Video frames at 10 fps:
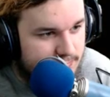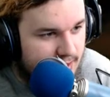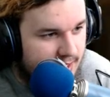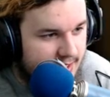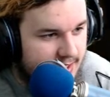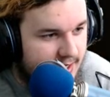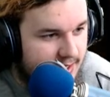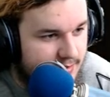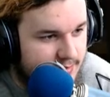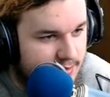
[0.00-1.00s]
Yeah, I got
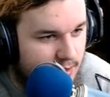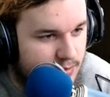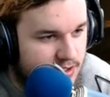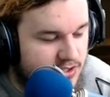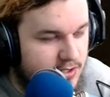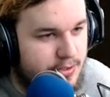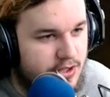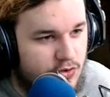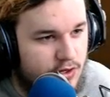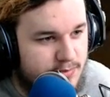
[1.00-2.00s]
it. I'm gonna sleep in
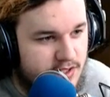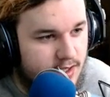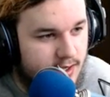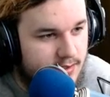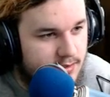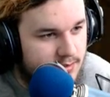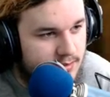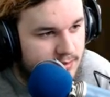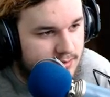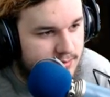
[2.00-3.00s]
the crib tonight.
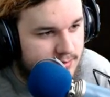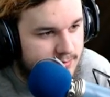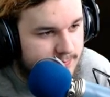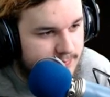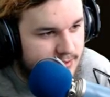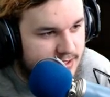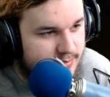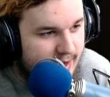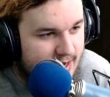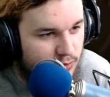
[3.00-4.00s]
This
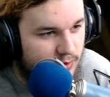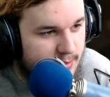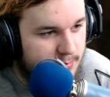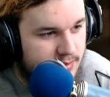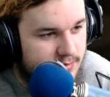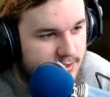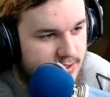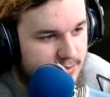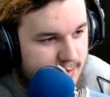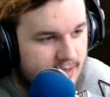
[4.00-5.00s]
is my crib.
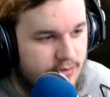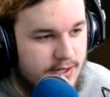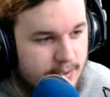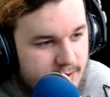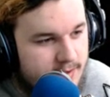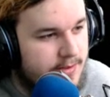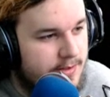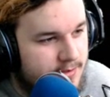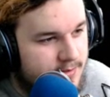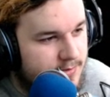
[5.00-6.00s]
This is my crib.
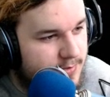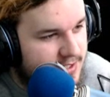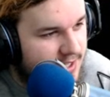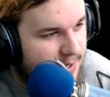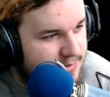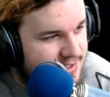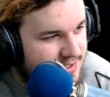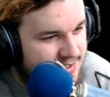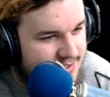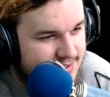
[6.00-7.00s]
What time is
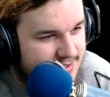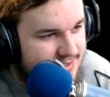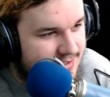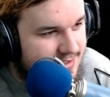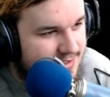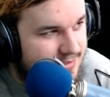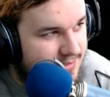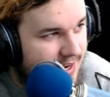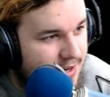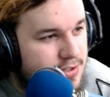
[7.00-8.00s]
it?
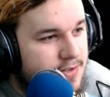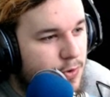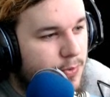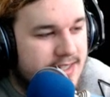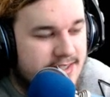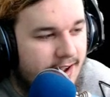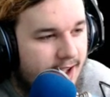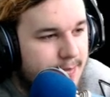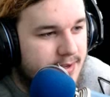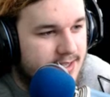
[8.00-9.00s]
Man, I don't even know what
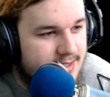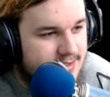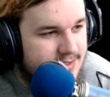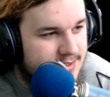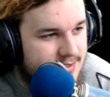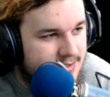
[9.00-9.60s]
time it is.